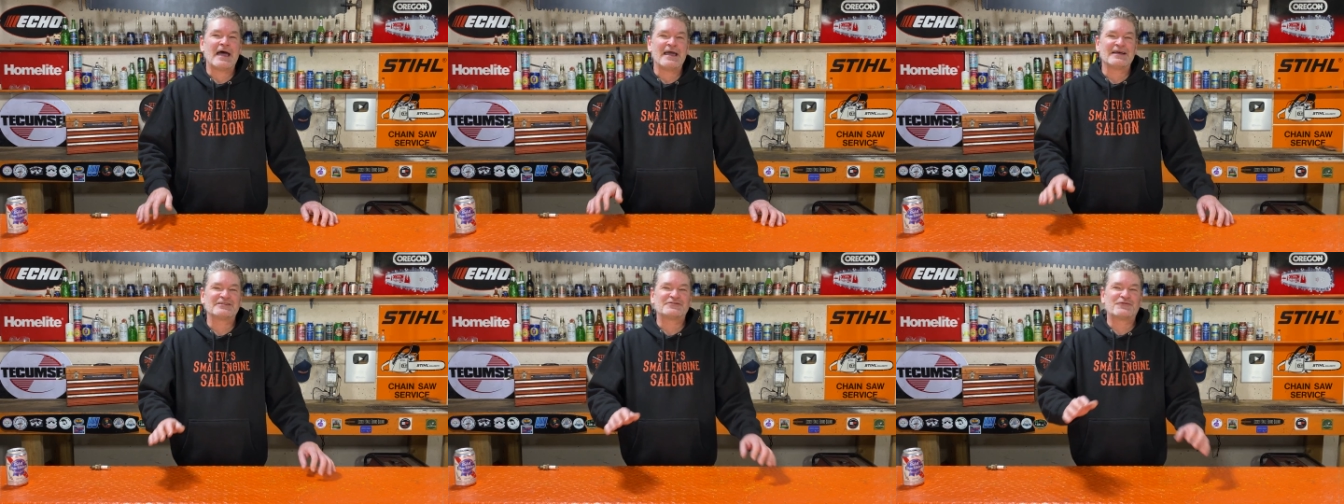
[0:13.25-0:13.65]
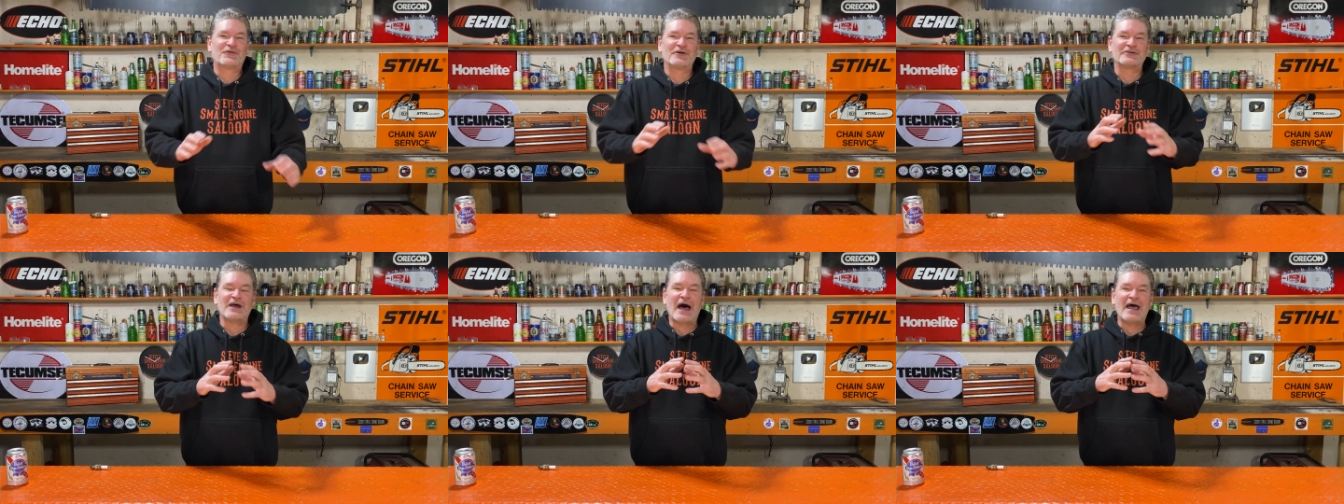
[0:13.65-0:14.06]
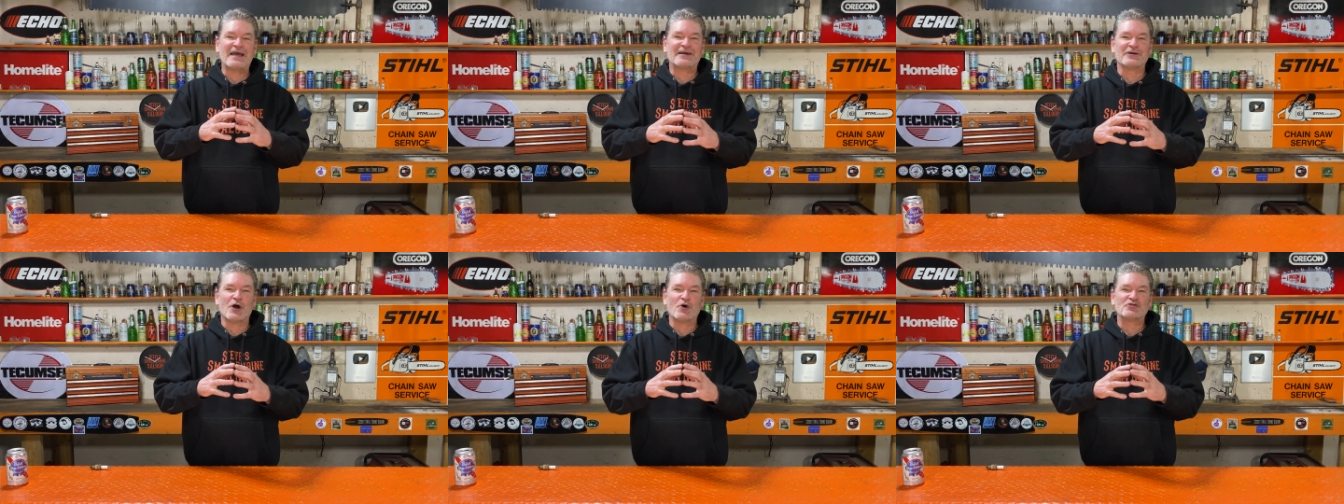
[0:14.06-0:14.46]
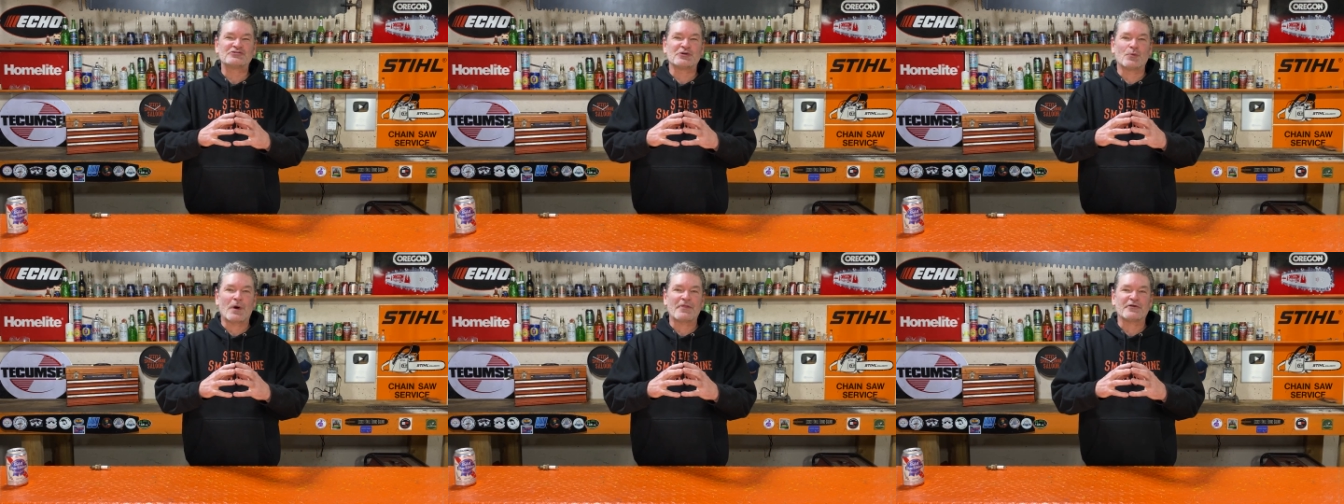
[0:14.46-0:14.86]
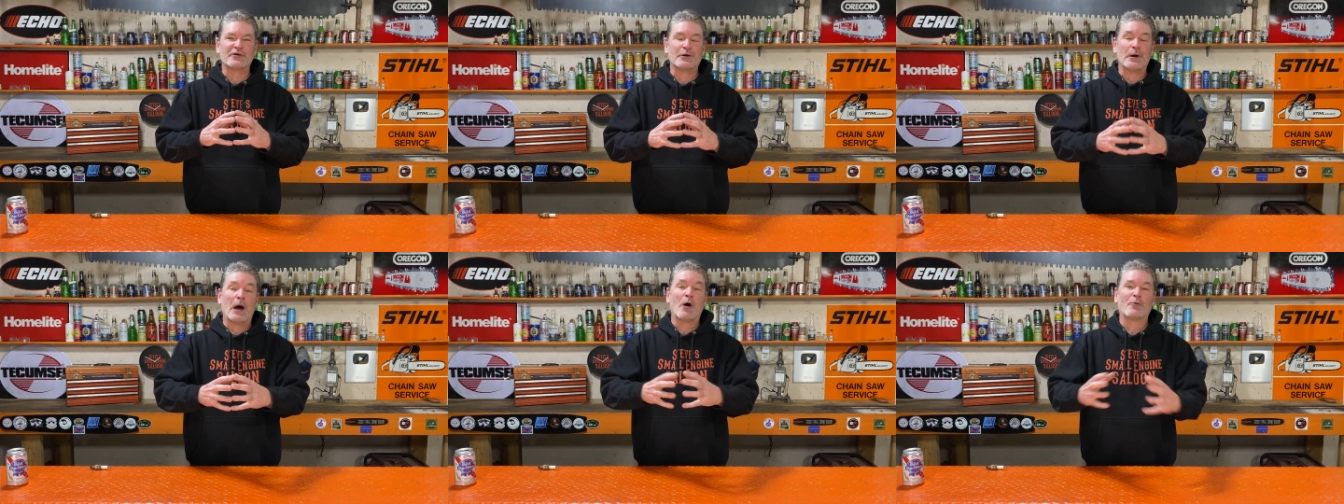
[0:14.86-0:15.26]
it's for diagnosing whether
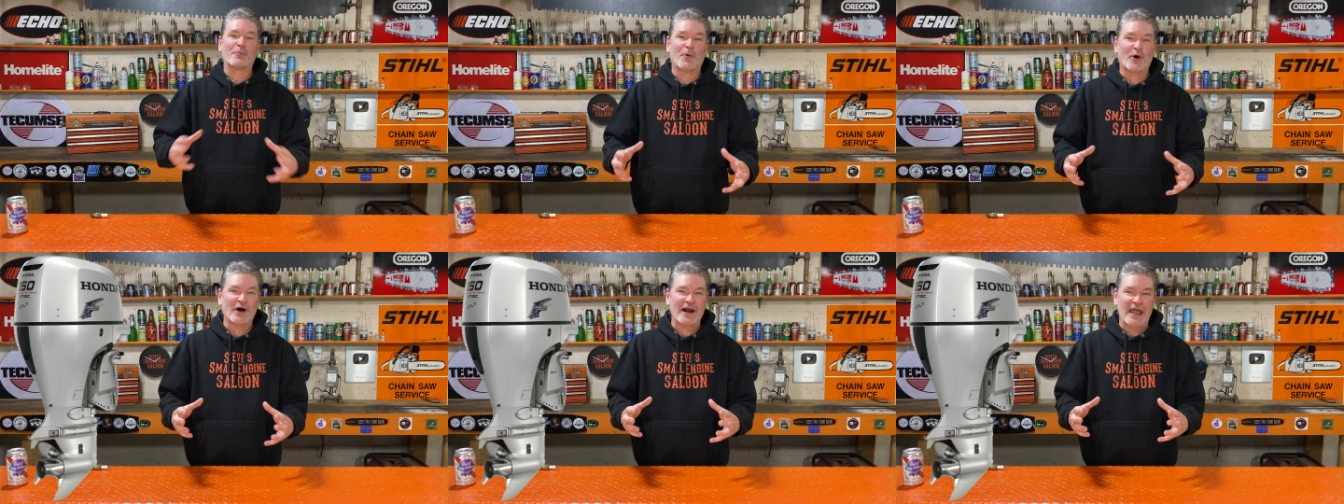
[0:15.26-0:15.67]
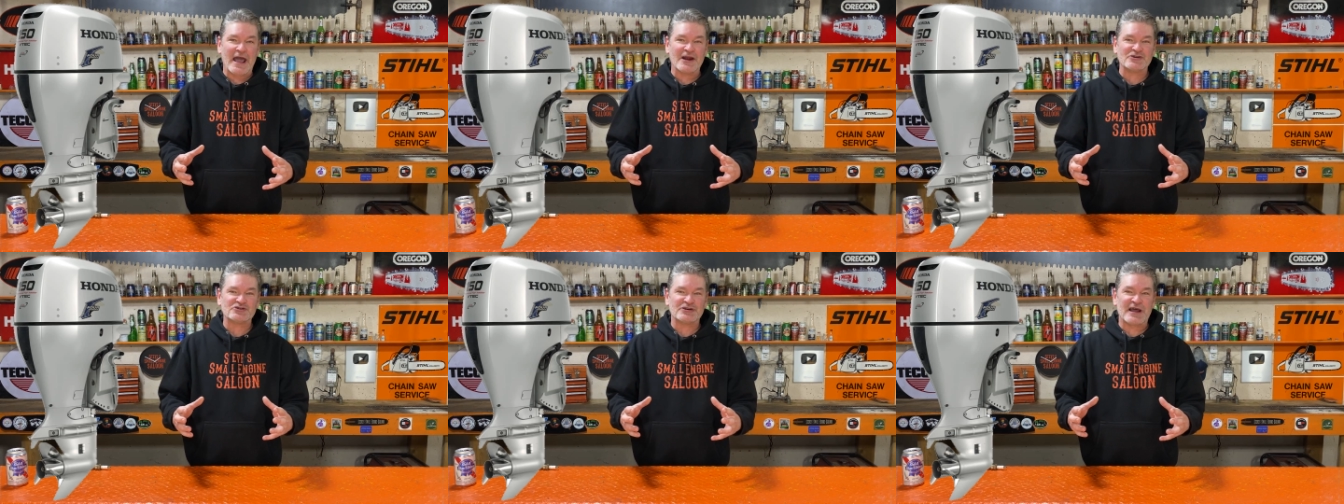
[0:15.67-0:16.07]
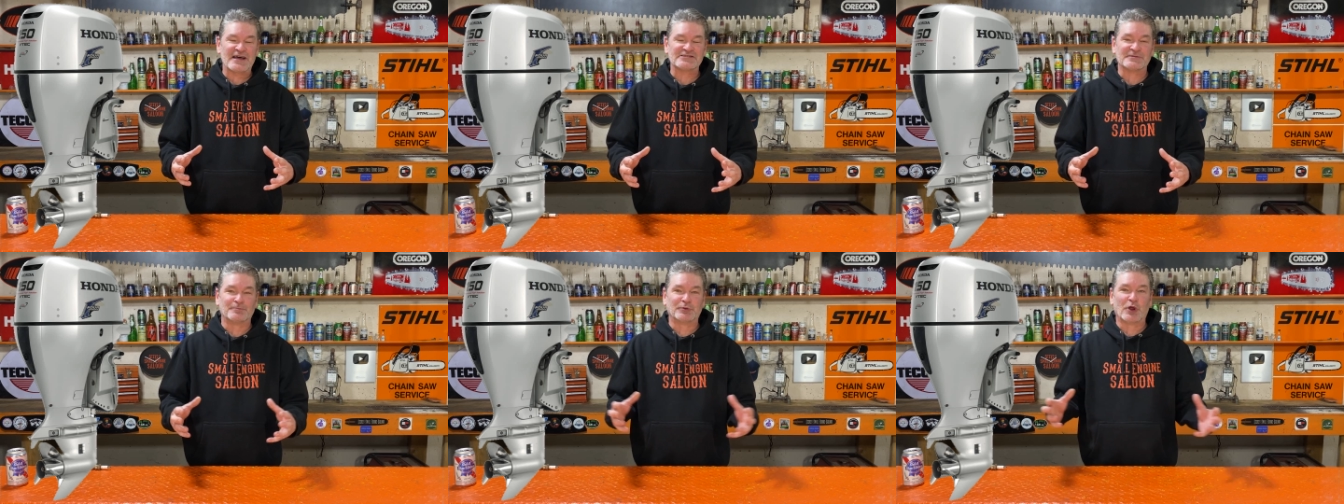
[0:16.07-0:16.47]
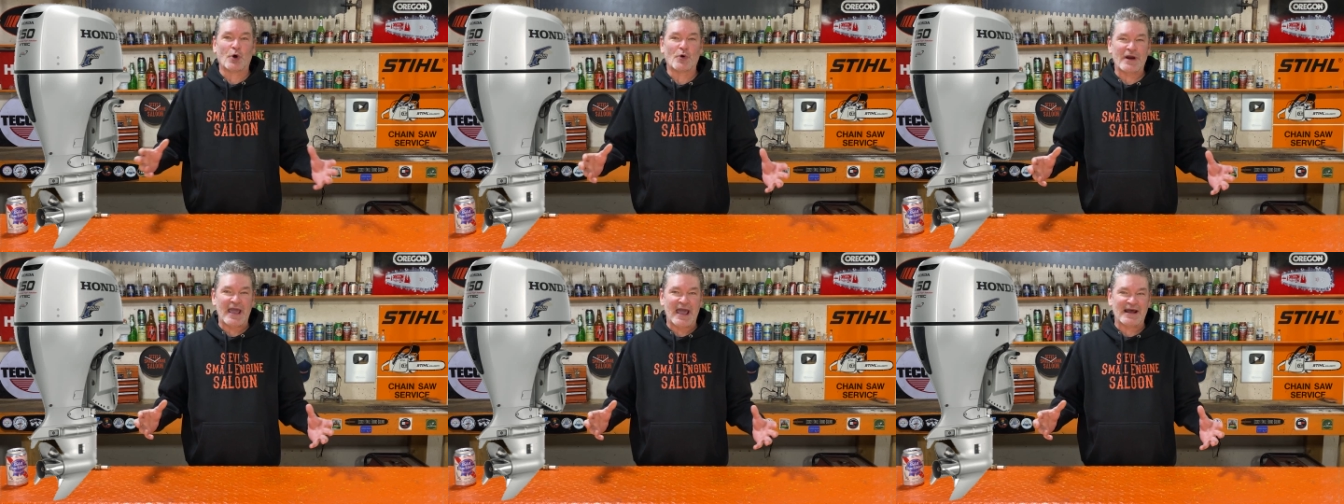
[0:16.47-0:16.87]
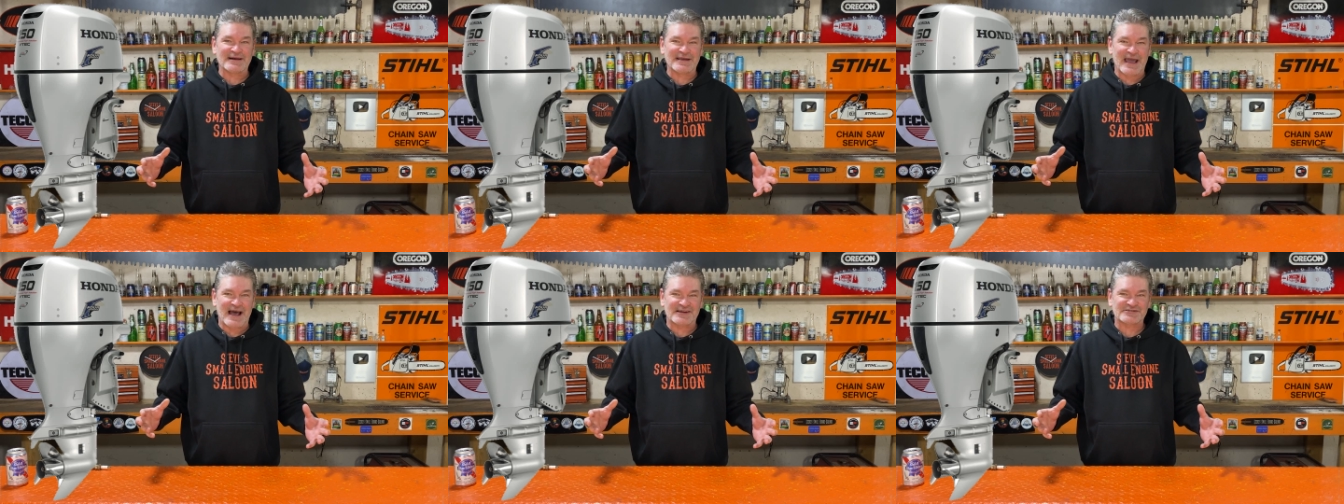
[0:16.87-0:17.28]
your outboard engine has a blown
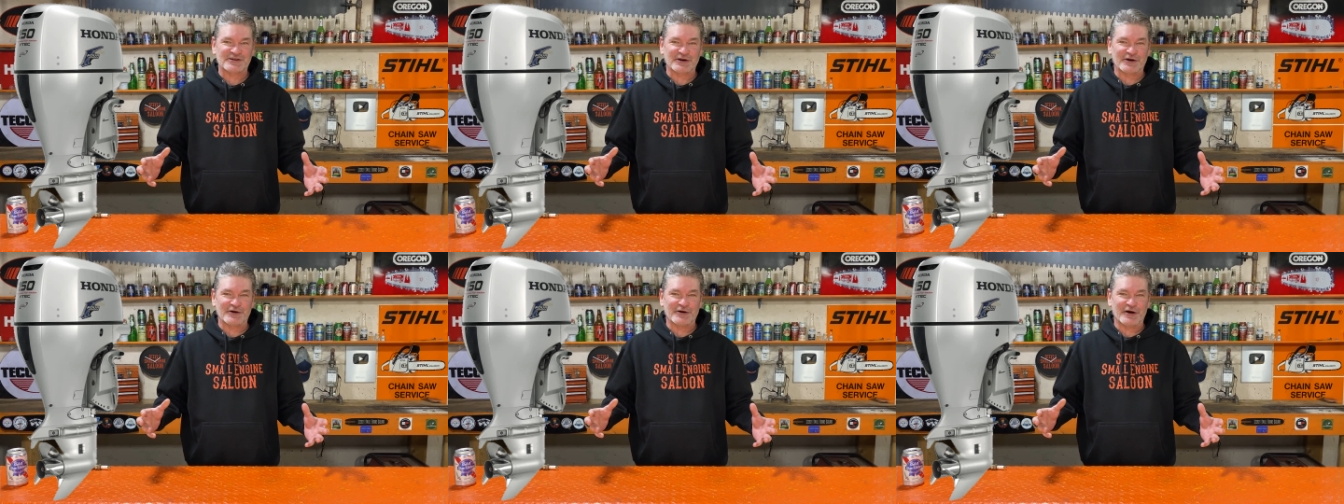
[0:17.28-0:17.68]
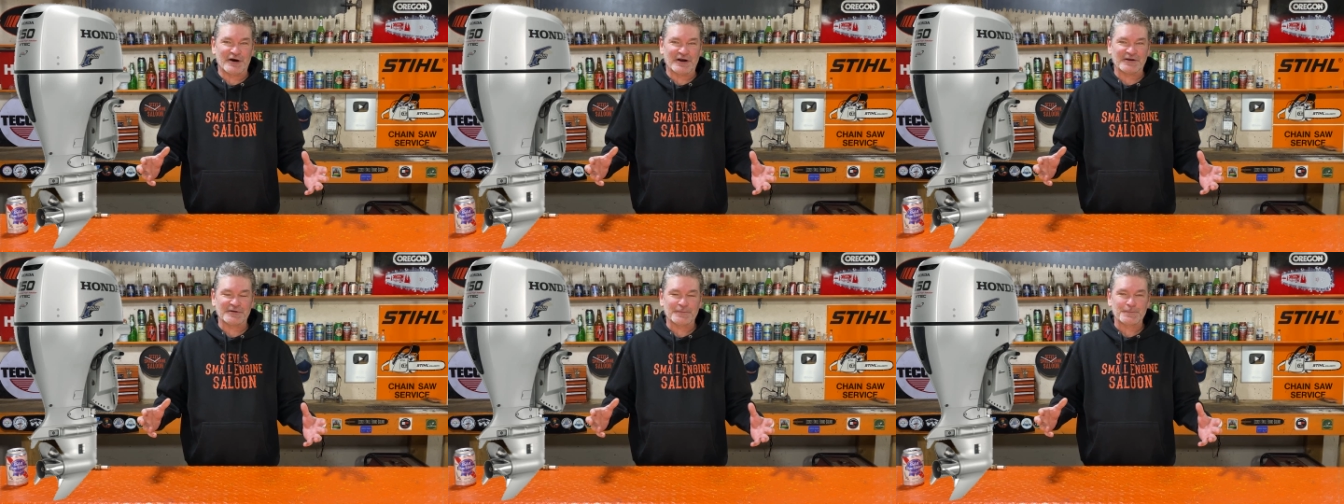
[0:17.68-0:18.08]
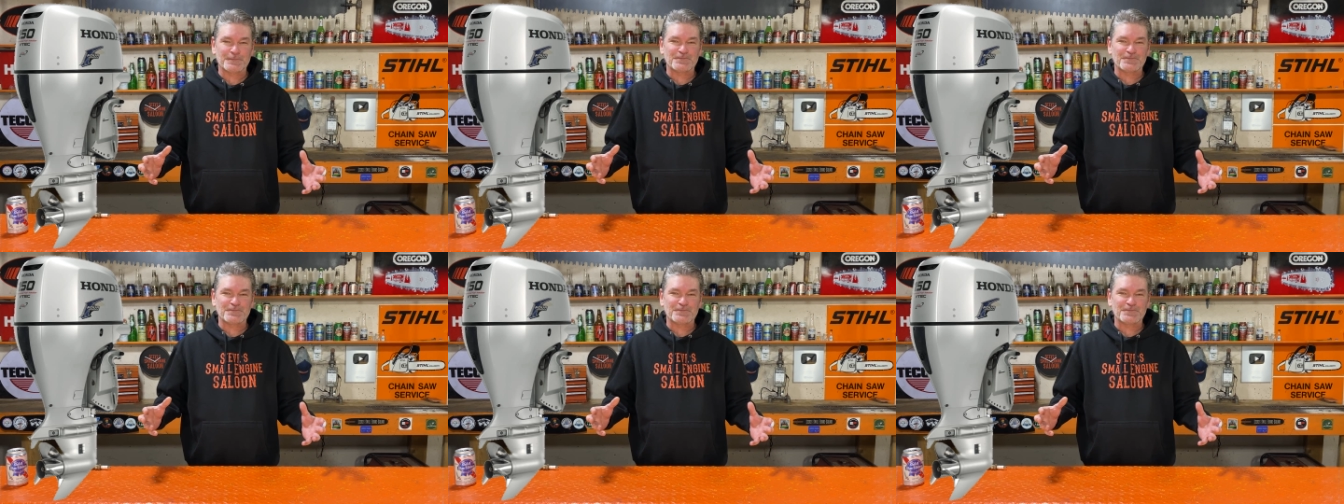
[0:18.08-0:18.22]
head gasket or not.